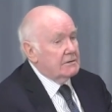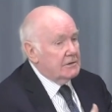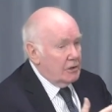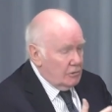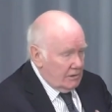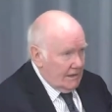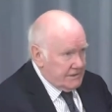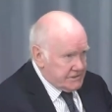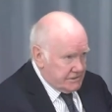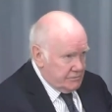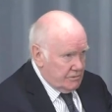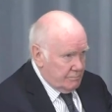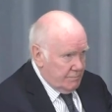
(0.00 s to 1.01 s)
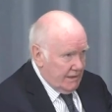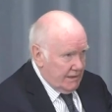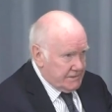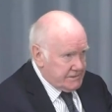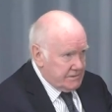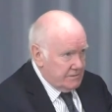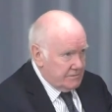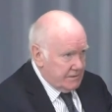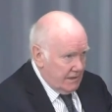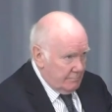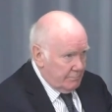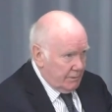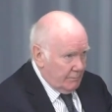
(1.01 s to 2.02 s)
now let's do our best
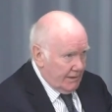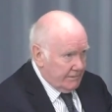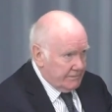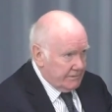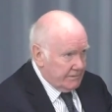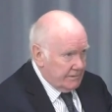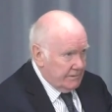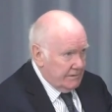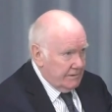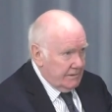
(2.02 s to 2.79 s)
to implement it.